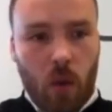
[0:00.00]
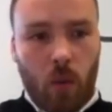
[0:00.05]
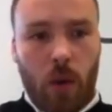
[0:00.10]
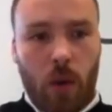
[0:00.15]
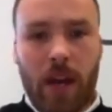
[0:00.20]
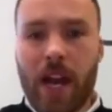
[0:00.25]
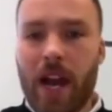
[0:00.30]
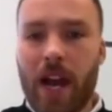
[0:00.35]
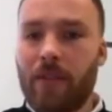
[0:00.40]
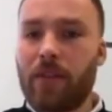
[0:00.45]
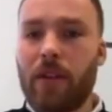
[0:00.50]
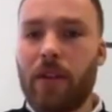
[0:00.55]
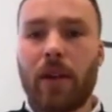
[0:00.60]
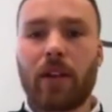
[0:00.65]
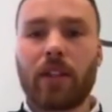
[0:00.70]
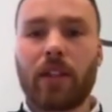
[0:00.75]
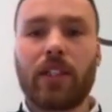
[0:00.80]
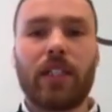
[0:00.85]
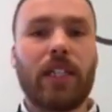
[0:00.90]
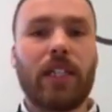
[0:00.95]
we have the
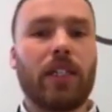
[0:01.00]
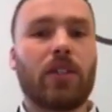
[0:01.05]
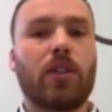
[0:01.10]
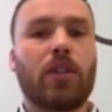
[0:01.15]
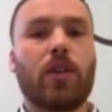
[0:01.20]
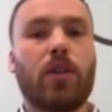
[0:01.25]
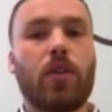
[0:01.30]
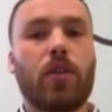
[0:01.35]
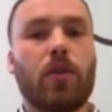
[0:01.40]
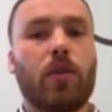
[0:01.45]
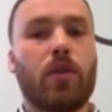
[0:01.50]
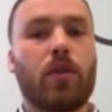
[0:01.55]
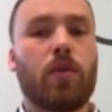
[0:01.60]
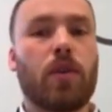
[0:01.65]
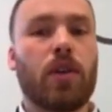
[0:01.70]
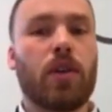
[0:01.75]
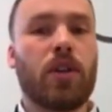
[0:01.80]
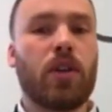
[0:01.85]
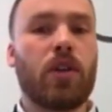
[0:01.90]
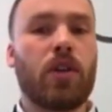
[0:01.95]
ability to
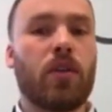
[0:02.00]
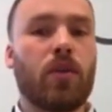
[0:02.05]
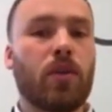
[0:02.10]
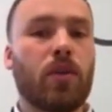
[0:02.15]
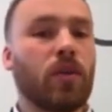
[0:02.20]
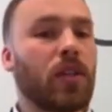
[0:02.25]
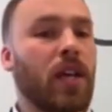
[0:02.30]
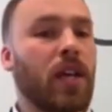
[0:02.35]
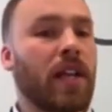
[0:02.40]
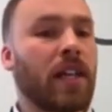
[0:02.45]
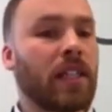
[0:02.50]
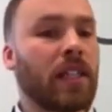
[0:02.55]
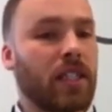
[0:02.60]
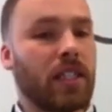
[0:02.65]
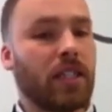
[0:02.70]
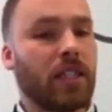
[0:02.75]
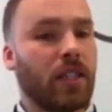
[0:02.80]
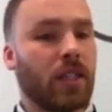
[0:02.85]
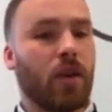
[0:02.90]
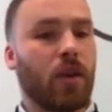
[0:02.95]
use an
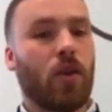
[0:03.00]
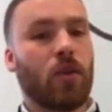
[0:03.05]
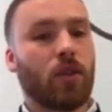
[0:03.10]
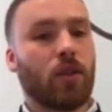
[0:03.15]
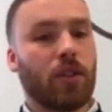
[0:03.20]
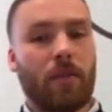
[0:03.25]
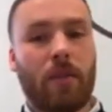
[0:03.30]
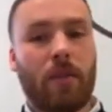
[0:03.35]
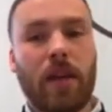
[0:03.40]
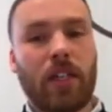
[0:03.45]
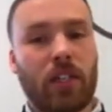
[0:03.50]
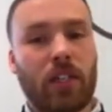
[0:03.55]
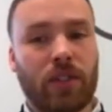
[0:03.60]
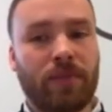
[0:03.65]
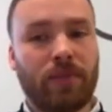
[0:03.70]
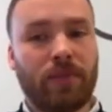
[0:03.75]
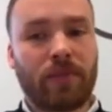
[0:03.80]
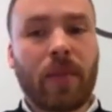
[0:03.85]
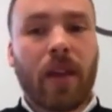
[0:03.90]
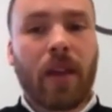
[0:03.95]
existing
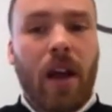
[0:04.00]
automation